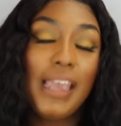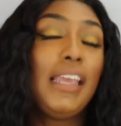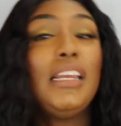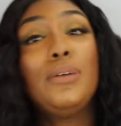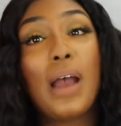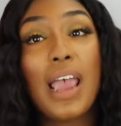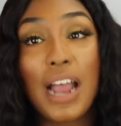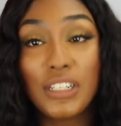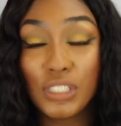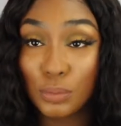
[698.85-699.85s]
anyway,
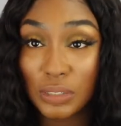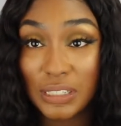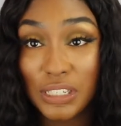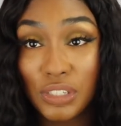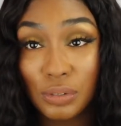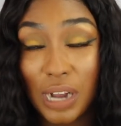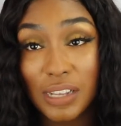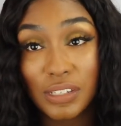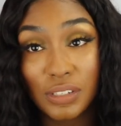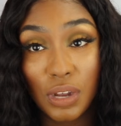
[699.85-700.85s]
I just wanted to let you
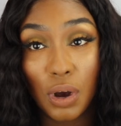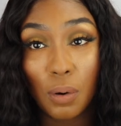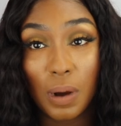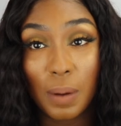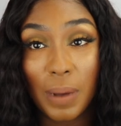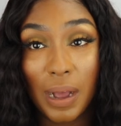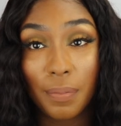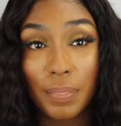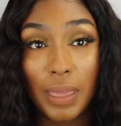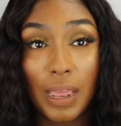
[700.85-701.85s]
guys know
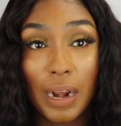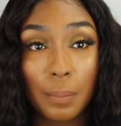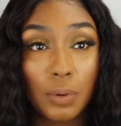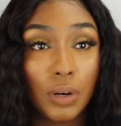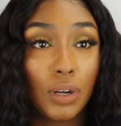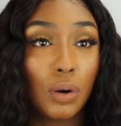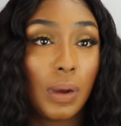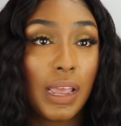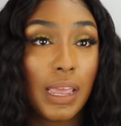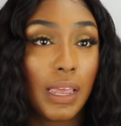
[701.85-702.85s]
about that. I'm going to go
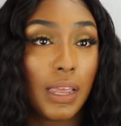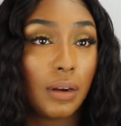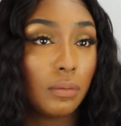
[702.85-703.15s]
ahead.